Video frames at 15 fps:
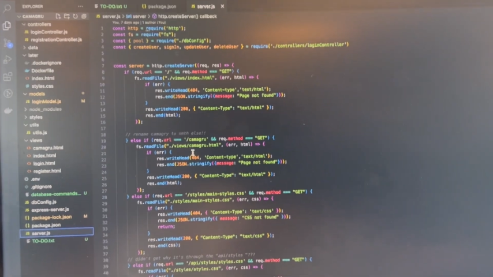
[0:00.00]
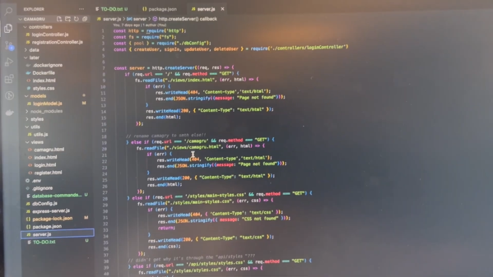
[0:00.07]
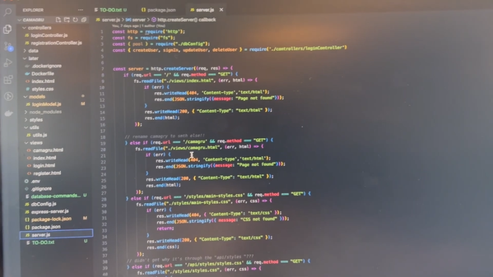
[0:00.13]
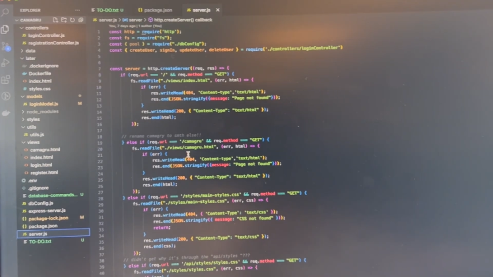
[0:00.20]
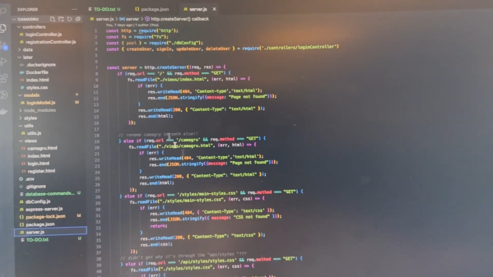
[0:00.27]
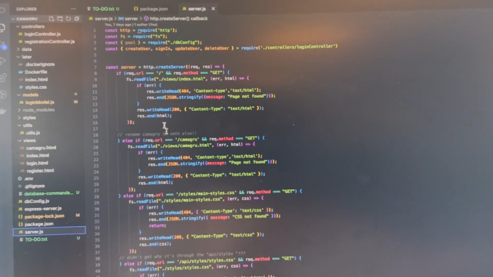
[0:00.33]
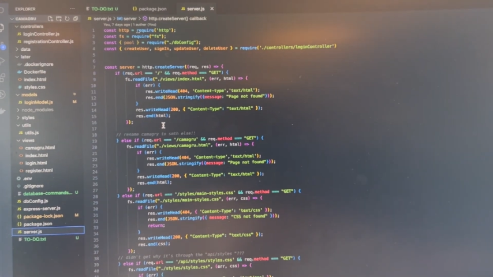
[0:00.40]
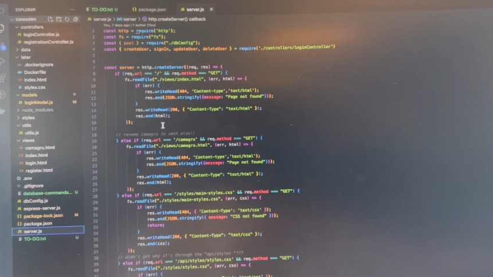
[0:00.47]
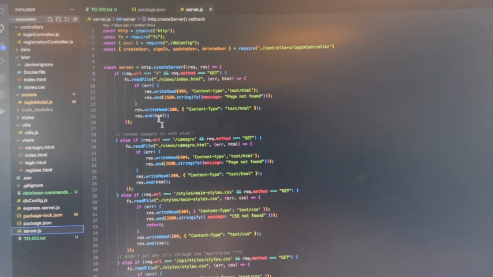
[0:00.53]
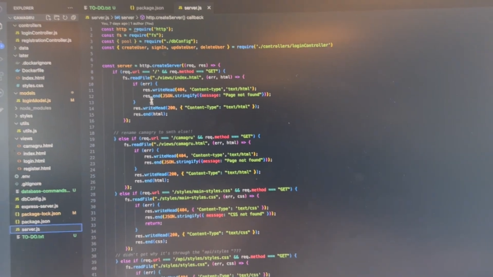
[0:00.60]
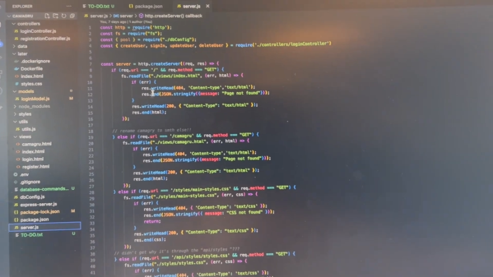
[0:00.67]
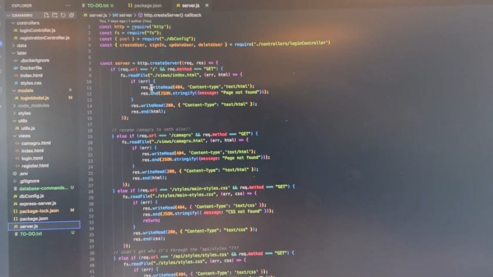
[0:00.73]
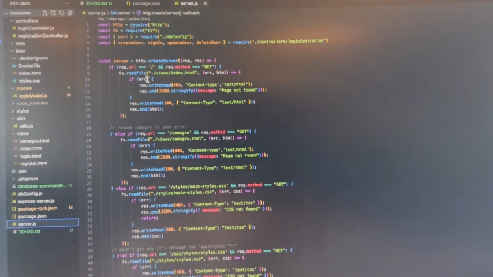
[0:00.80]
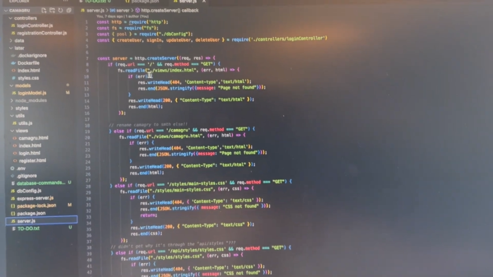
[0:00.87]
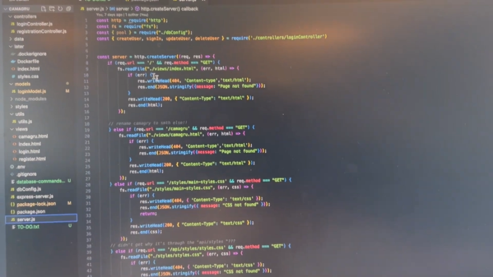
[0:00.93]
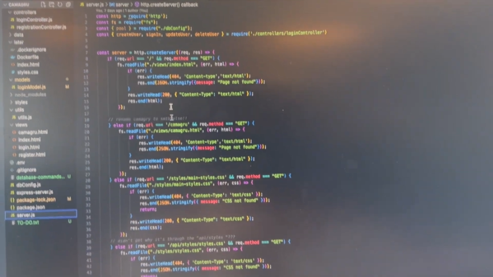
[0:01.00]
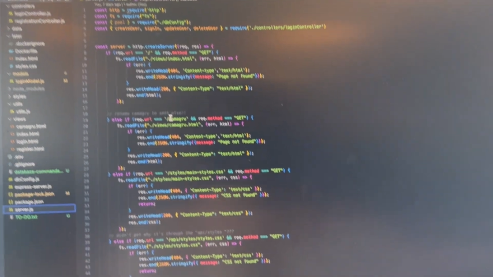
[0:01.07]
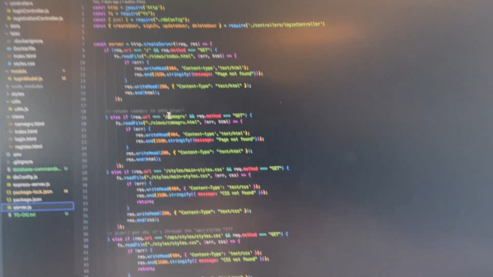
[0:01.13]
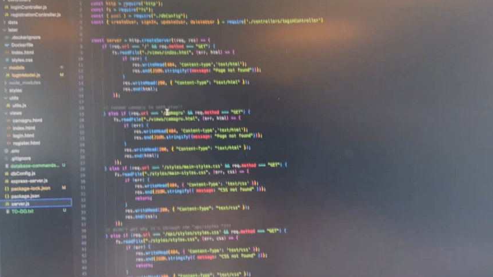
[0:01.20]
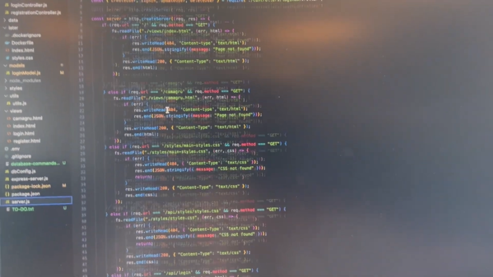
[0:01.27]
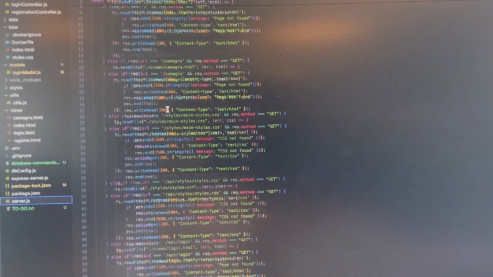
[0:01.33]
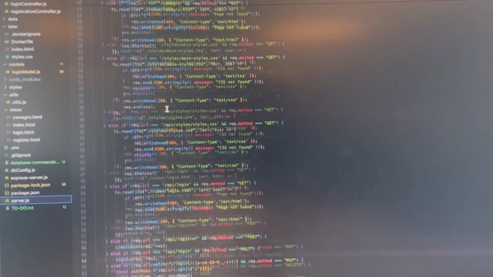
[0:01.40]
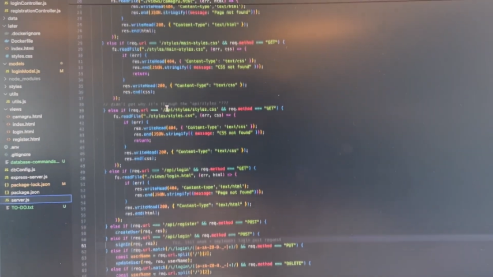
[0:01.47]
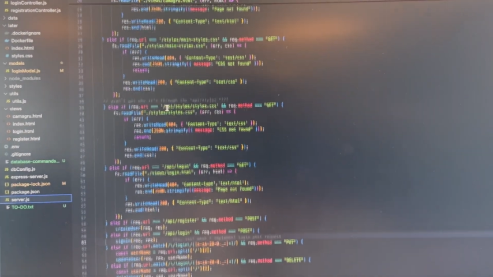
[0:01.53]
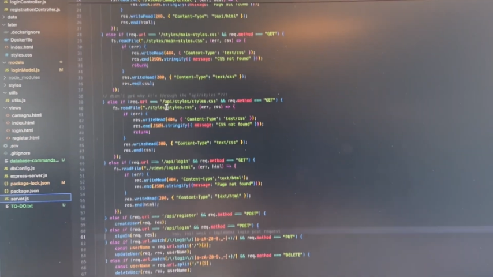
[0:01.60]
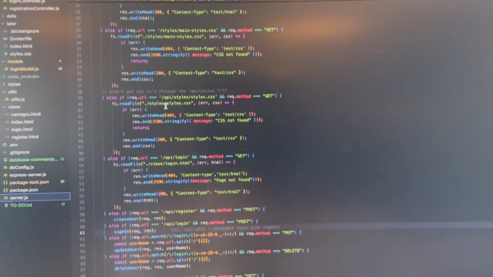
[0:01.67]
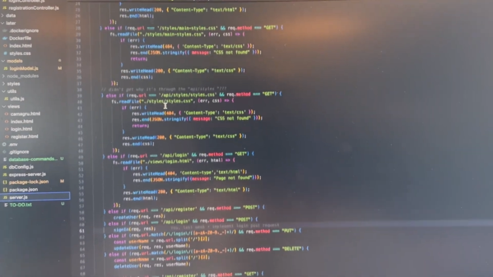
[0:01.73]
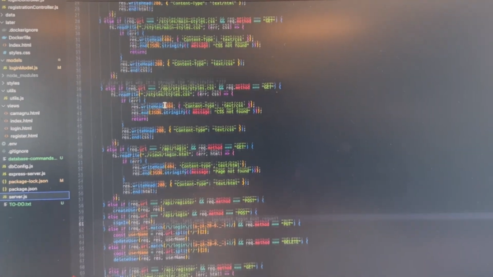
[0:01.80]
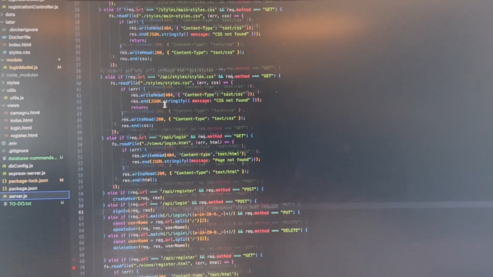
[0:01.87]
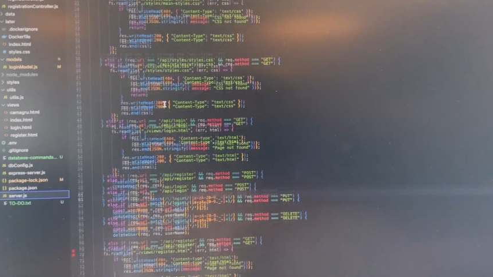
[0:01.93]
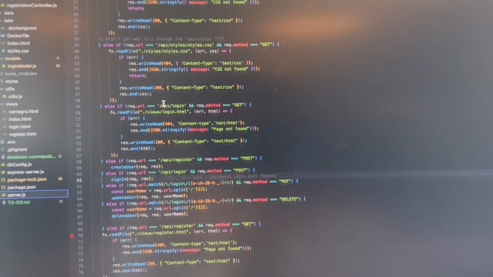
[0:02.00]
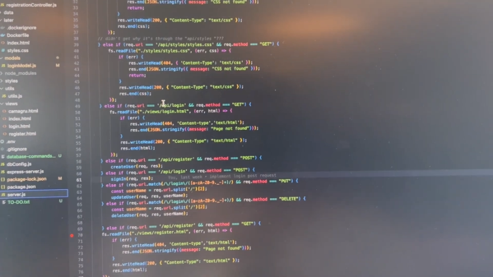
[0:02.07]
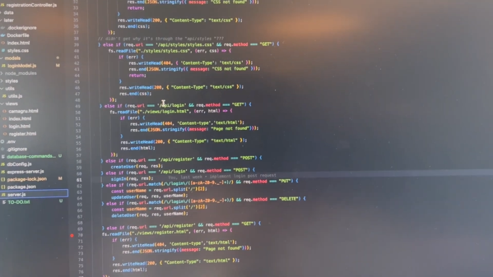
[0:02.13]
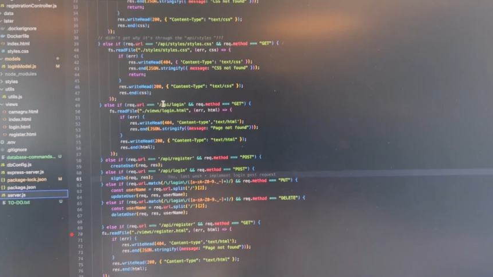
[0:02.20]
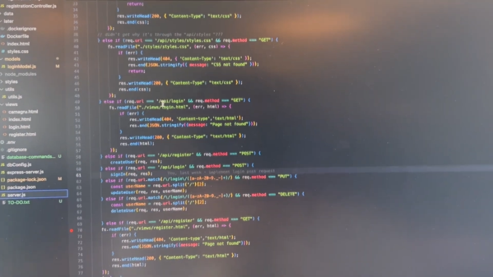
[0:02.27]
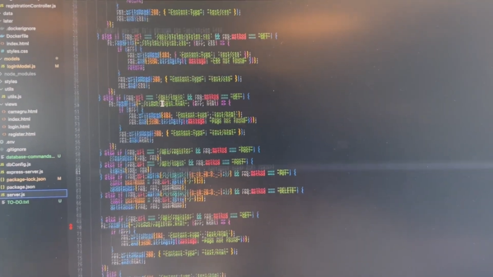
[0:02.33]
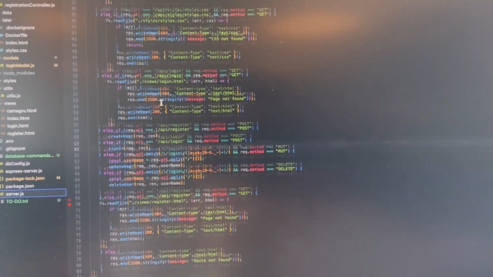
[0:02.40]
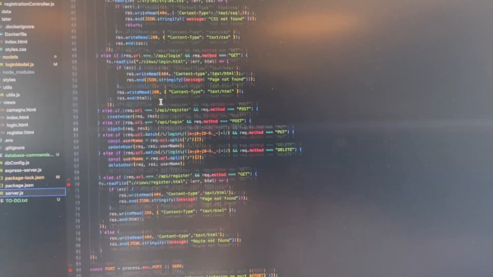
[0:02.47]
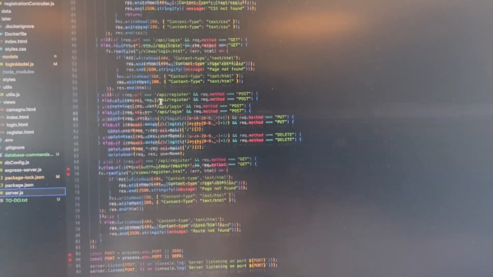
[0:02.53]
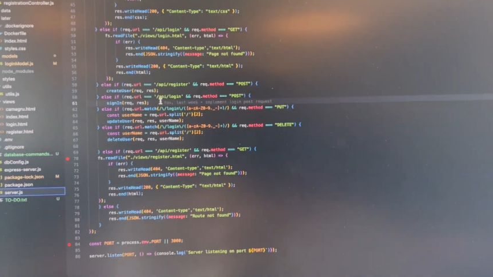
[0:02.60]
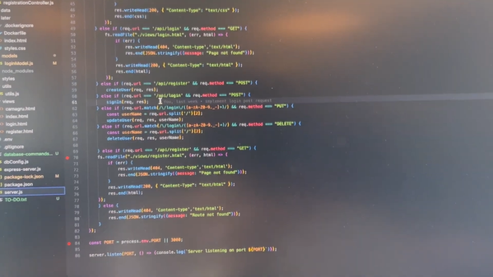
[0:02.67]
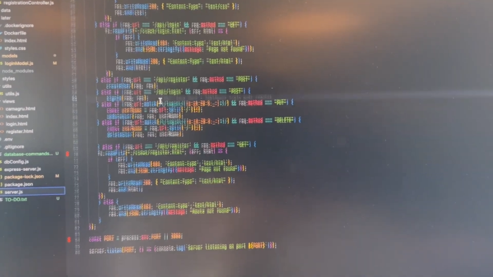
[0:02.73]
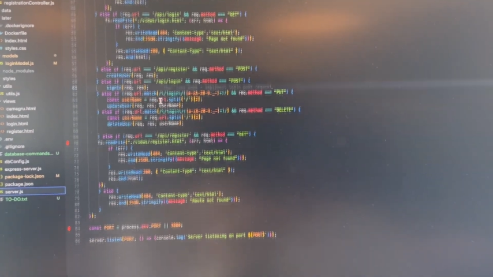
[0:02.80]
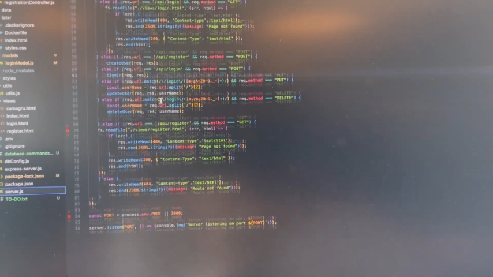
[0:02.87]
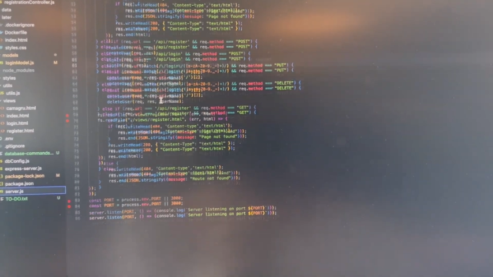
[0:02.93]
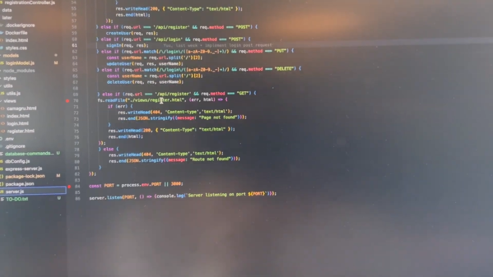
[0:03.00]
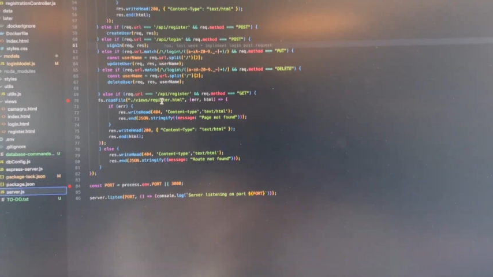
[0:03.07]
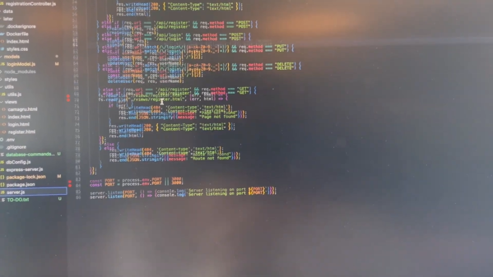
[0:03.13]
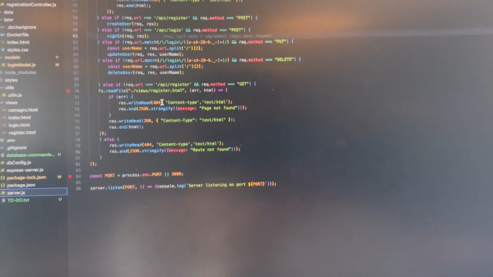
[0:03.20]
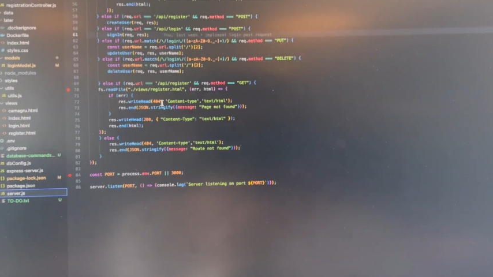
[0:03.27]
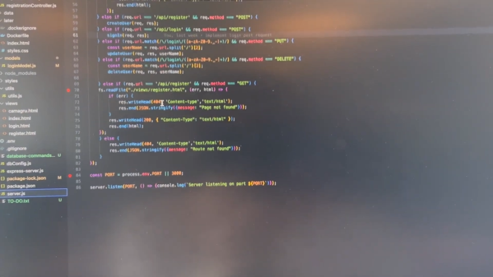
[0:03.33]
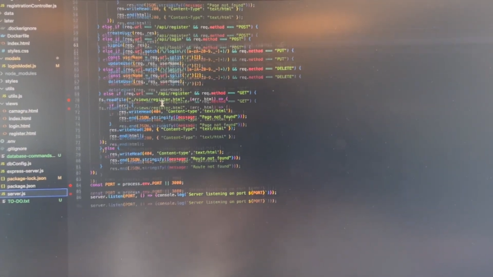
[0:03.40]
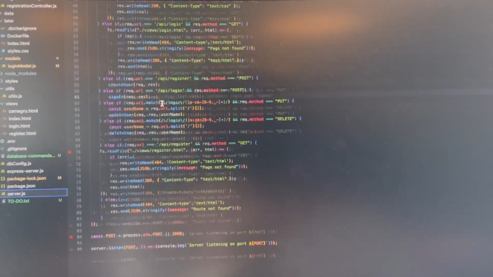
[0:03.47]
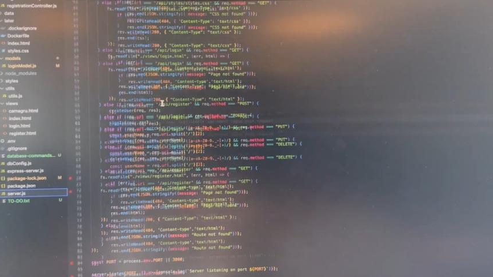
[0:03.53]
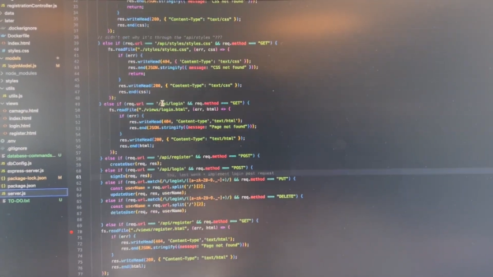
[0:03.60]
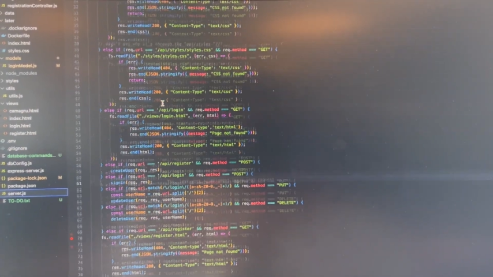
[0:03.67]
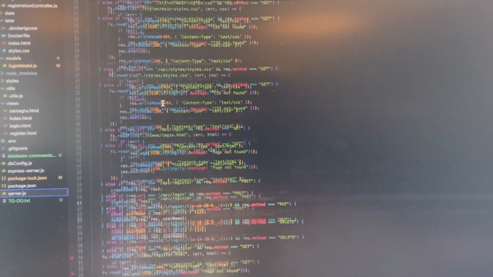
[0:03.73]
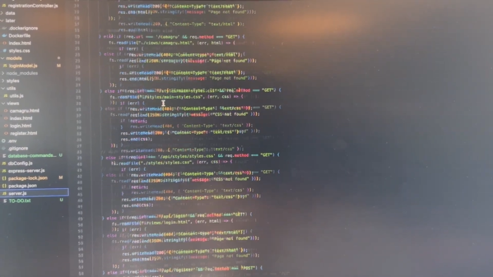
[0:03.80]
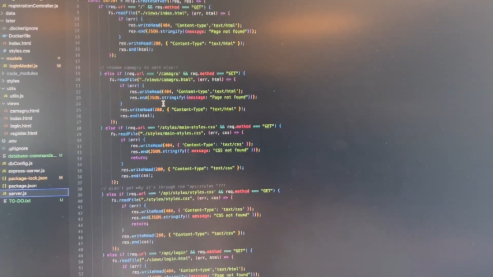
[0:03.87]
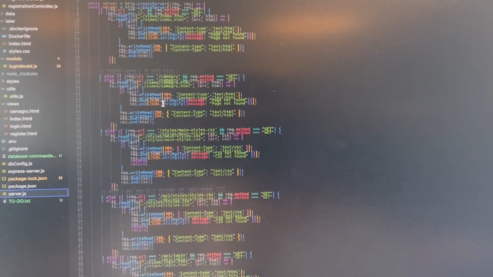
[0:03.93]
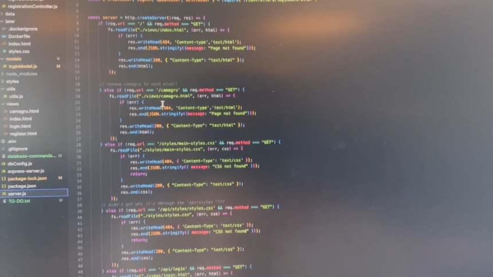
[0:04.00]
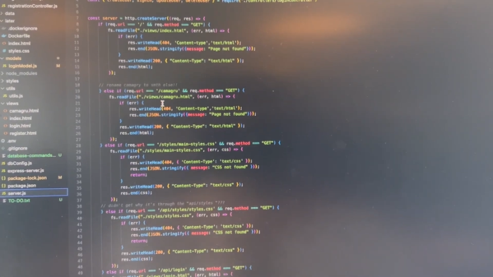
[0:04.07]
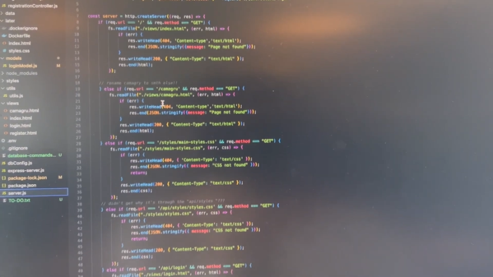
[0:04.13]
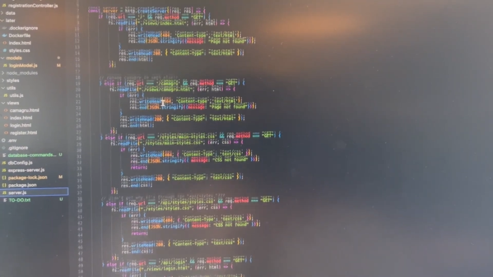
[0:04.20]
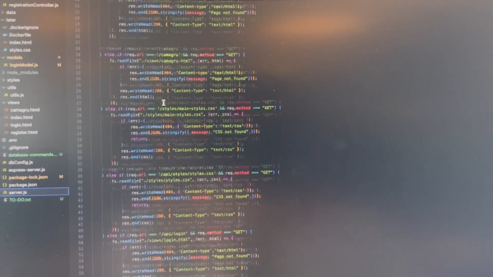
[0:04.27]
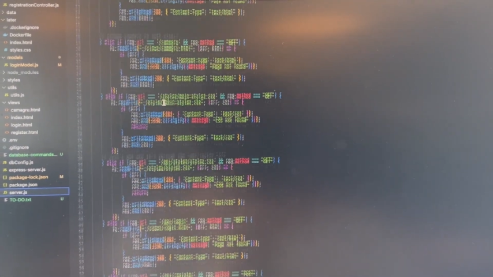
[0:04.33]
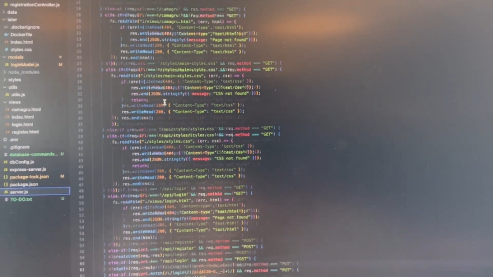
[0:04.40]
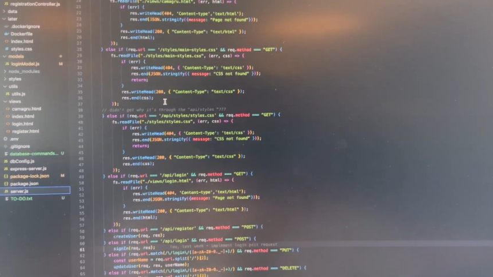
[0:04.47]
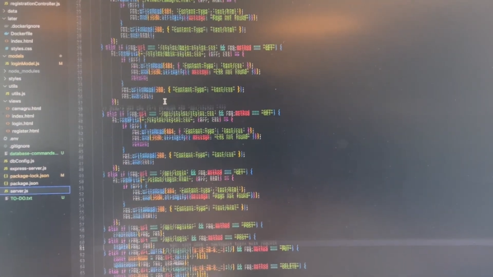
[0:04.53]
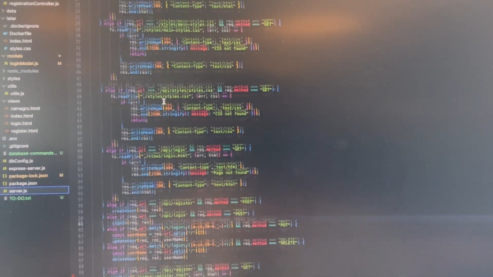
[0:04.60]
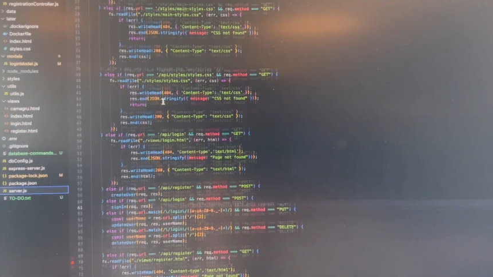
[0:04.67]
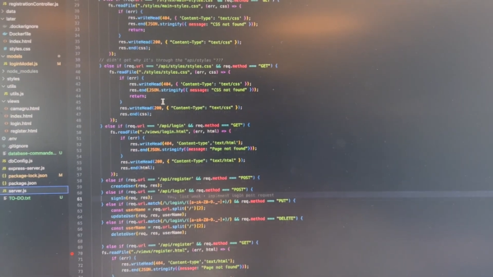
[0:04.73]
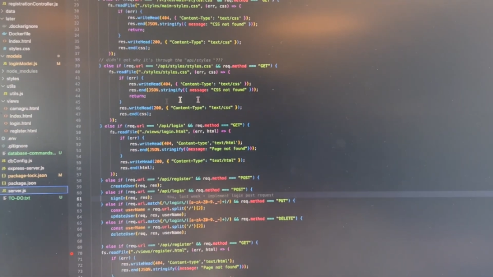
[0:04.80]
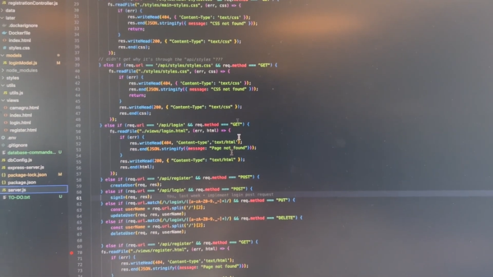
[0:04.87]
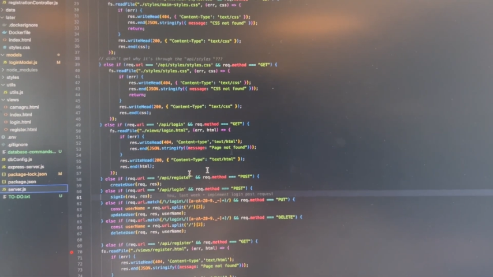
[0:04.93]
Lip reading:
No face is visible, so there are no lips to read.